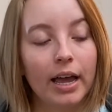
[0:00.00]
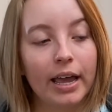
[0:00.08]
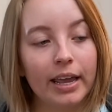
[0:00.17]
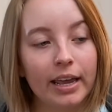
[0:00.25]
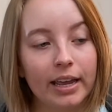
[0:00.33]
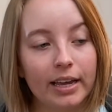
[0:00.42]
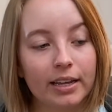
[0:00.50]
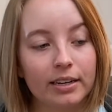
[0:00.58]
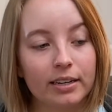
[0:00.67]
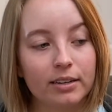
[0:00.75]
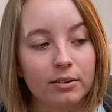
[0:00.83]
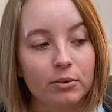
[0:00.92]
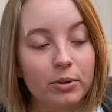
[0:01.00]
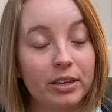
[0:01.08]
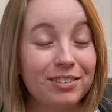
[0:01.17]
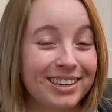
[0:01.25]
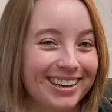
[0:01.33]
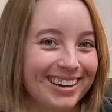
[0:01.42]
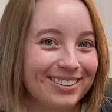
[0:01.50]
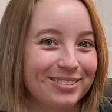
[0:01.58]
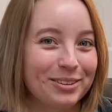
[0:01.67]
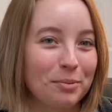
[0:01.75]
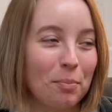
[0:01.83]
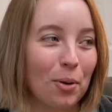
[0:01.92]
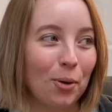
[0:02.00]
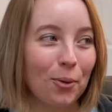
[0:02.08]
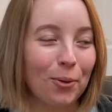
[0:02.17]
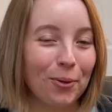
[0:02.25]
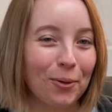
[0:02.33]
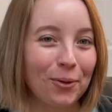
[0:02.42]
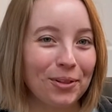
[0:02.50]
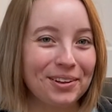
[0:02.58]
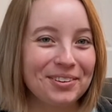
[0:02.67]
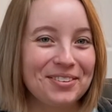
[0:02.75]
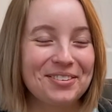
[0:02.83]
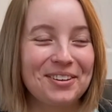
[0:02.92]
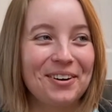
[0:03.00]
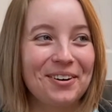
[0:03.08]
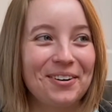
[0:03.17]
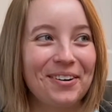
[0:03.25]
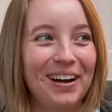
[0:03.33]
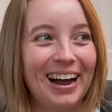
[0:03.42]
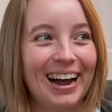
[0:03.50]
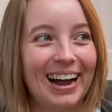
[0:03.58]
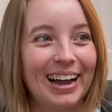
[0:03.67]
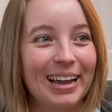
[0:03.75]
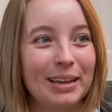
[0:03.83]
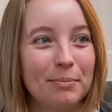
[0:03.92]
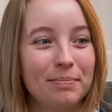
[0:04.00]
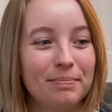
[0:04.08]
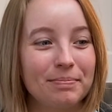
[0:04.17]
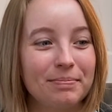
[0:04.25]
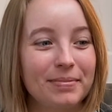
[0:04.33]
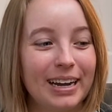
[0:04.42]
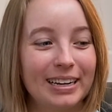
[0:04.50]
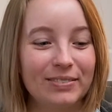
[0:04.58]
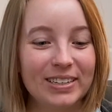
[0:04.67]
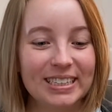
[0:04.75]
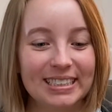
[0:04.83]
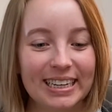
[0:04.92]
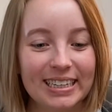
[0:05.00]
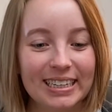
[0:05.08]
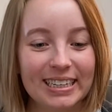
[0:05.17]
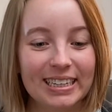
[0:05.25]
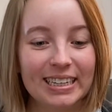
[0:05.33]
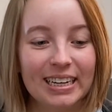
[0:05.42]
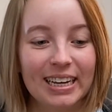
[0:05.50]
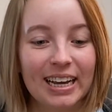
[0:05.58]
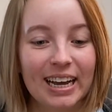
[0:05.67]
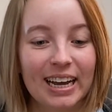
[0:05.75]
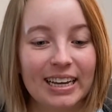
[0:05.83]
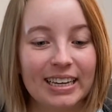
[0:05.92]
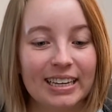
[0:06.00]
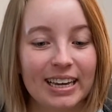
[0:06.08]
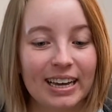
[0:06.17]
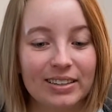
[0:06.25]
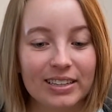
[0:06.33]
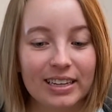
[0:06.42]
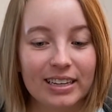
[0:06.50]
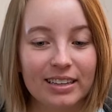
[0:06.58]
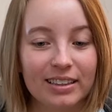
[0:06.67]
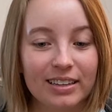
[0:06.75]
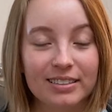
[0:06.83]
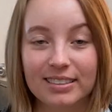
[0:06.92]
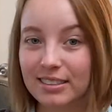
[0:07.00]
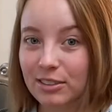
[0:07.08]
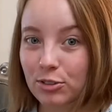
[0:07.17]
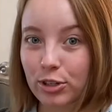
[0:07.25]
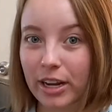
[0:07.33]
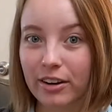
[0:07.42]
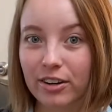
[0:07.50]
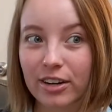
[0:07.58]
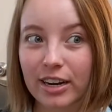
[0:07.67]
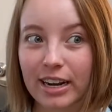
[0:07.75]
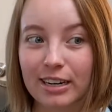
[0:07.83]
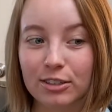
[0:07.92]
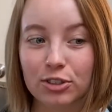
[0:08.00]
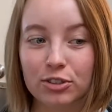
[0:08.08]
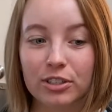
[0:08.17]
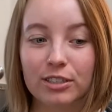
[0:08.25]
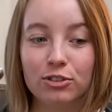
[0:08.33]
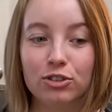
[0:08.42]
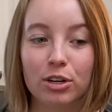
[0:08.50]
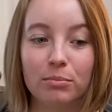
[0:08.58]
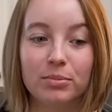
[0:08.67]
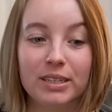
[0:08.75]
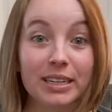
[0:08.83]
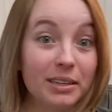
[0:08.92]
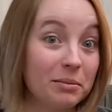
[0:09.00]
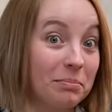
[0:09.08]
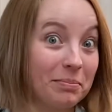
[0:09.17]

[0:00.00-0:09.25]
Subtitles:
And we even cantered a pole. So I'm kind of excited. Kelly, the assistant trainer, actually jumped him